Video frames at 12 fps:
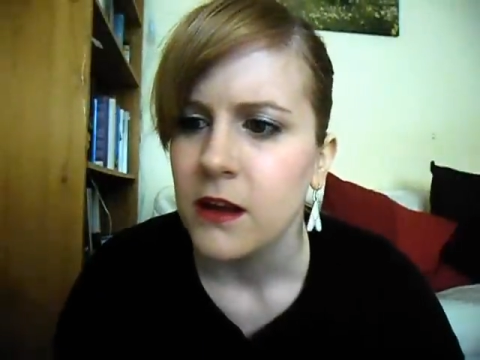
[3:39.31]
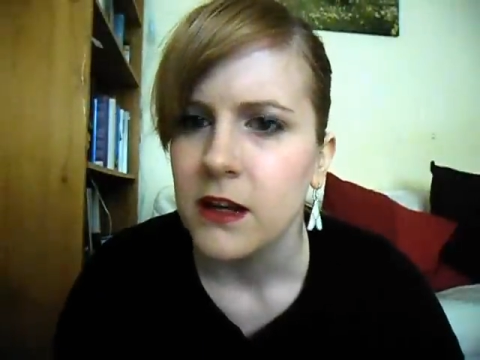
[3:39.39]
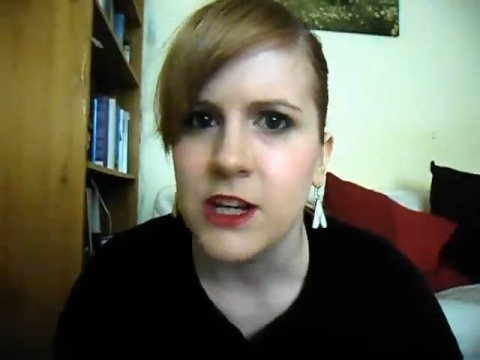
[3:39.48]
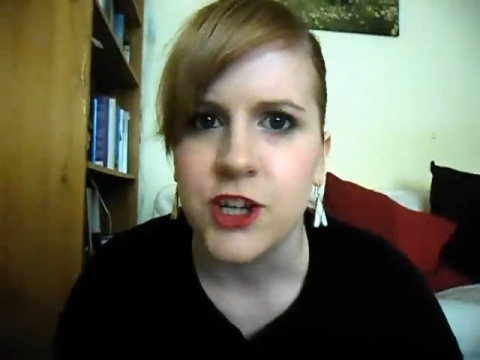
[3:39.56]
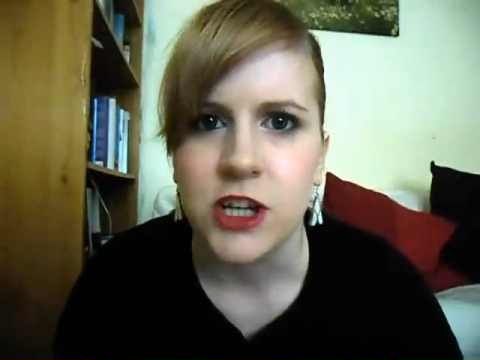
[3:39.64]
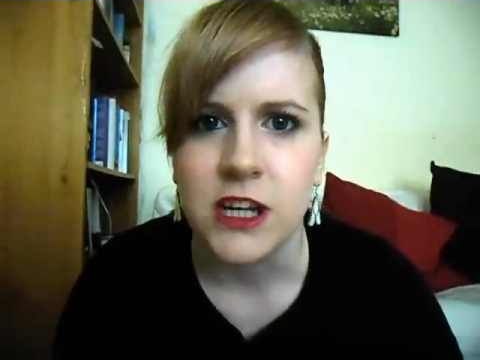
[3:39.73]

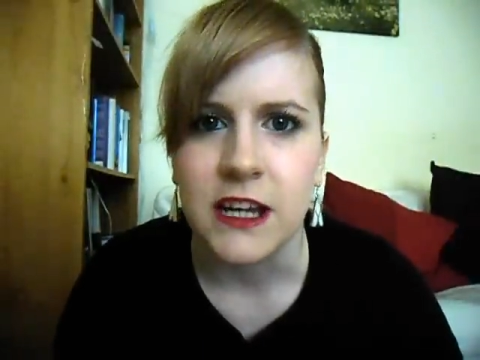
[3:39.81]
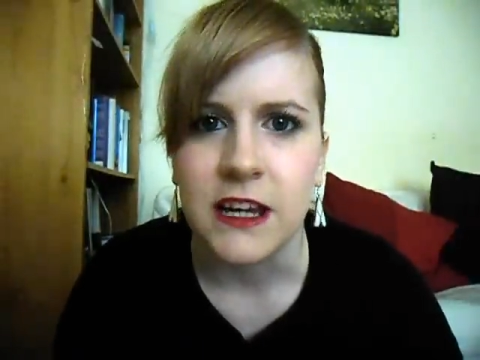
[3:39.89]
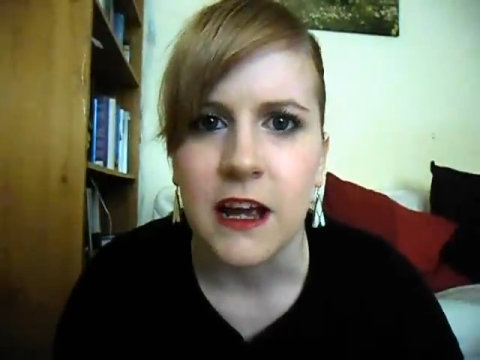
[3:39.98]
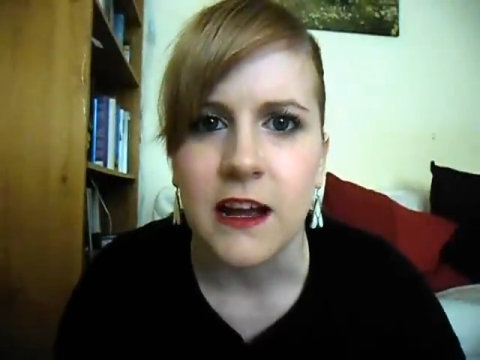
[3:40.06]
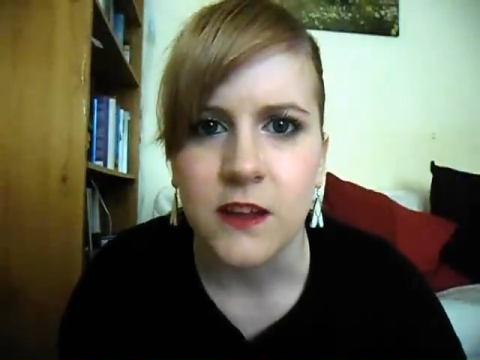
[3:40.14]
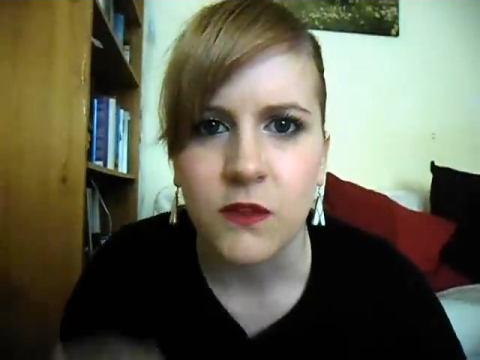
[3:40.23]
Literally,
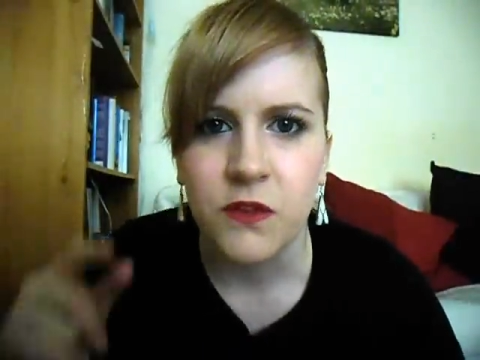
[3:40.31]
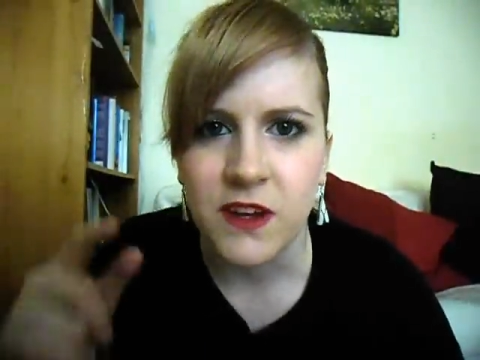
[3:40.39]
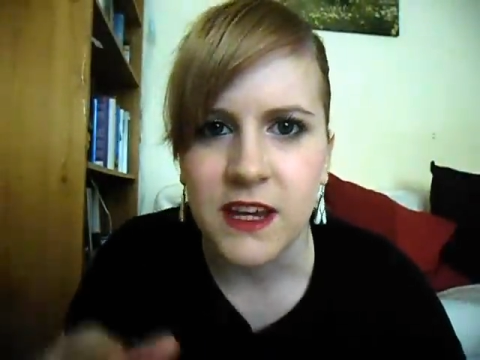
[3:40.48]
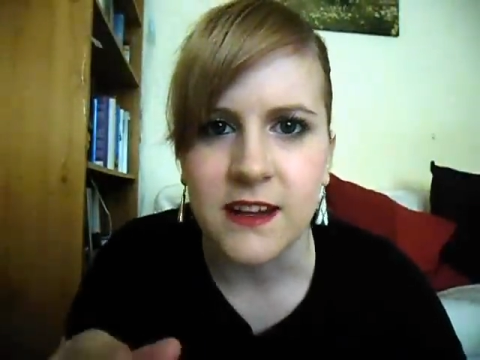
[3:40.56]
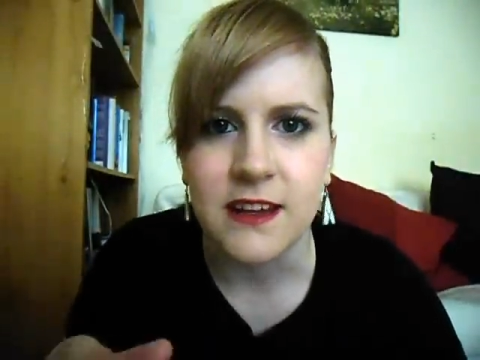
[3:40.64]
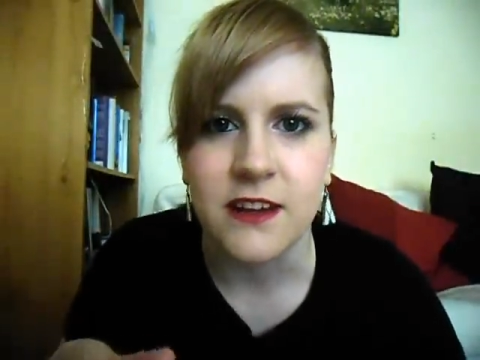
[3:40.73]
as
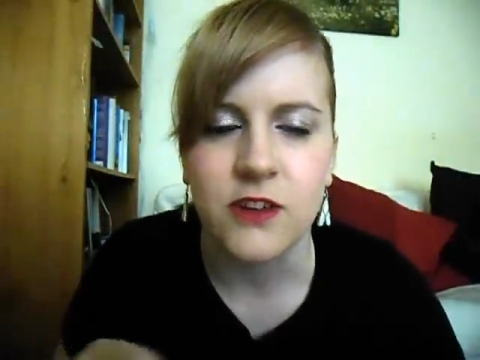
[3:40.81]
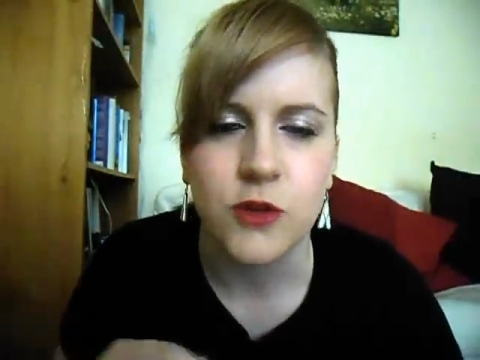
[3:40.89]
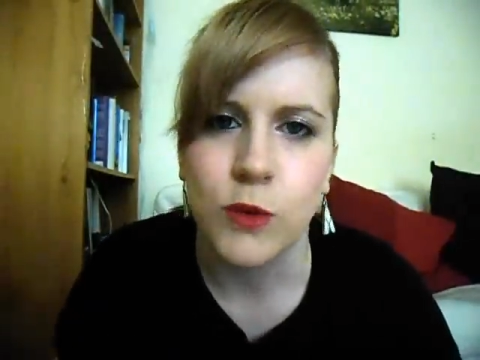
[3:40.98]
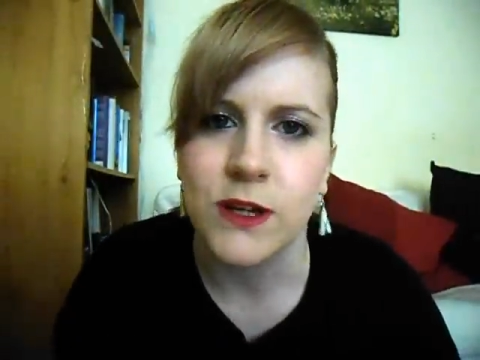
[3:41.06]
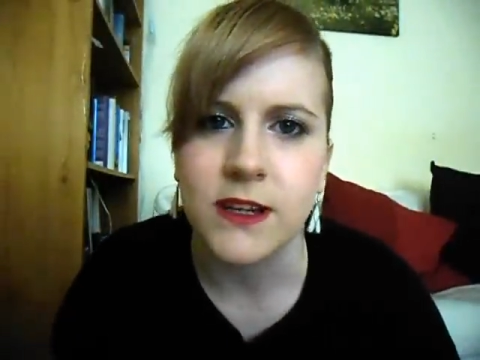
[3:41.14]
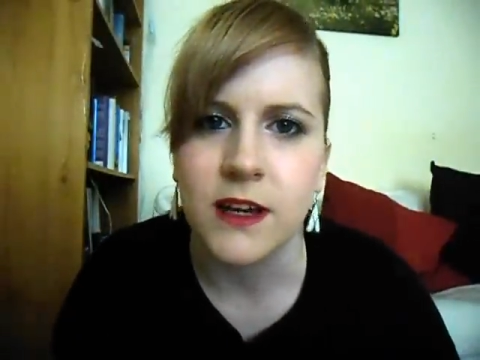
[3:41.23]
Vicky said on
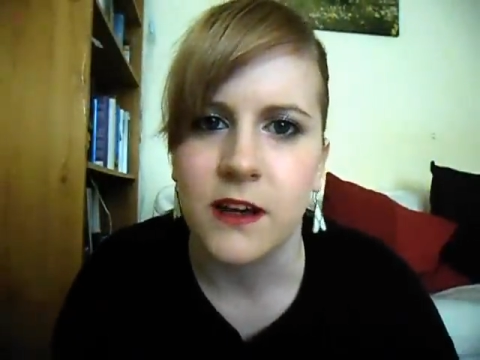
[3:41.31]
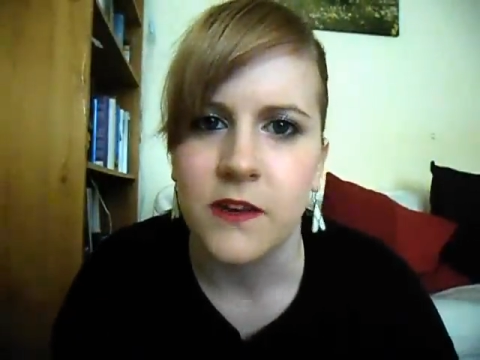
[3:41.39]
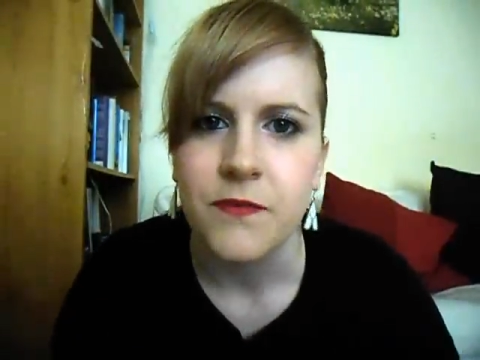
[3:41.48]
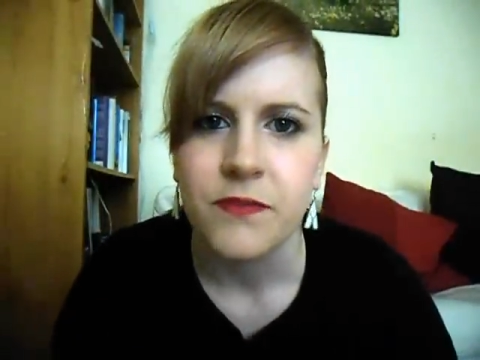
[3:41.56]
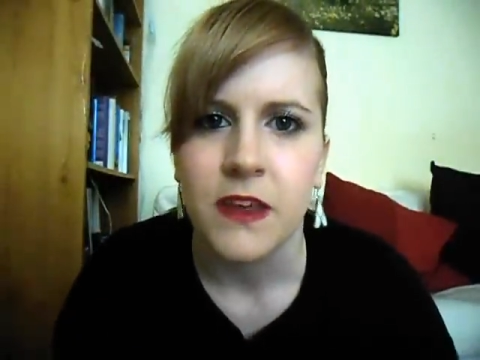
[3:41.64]
Twitter,